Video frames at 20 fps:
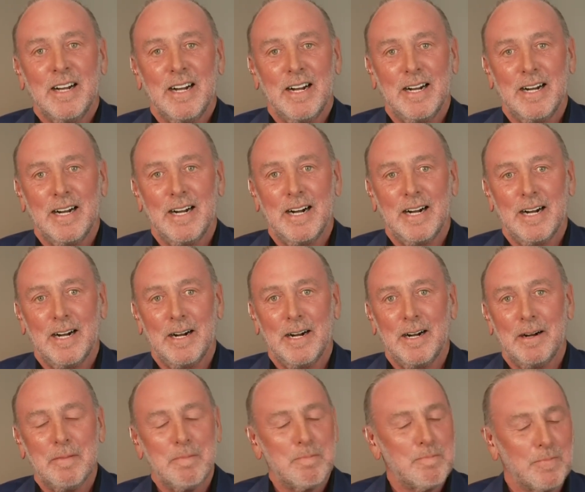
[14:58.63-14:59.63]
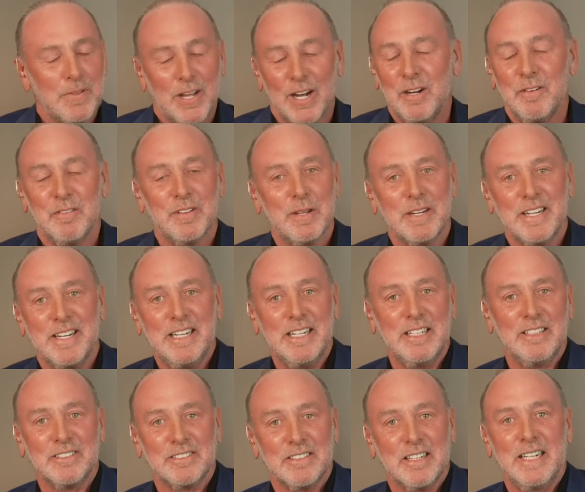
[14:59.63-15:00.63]
over the
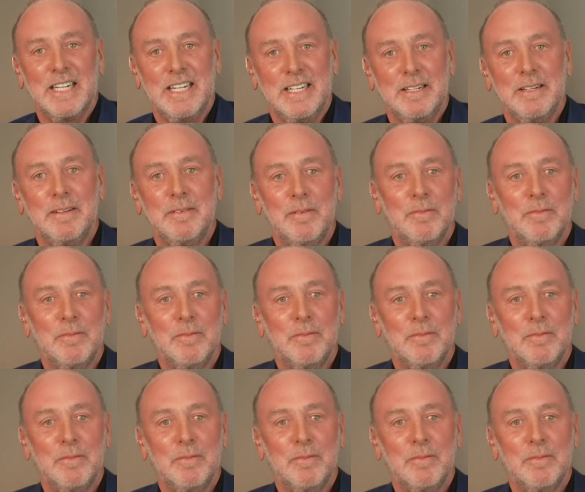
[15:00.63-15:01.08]
years that he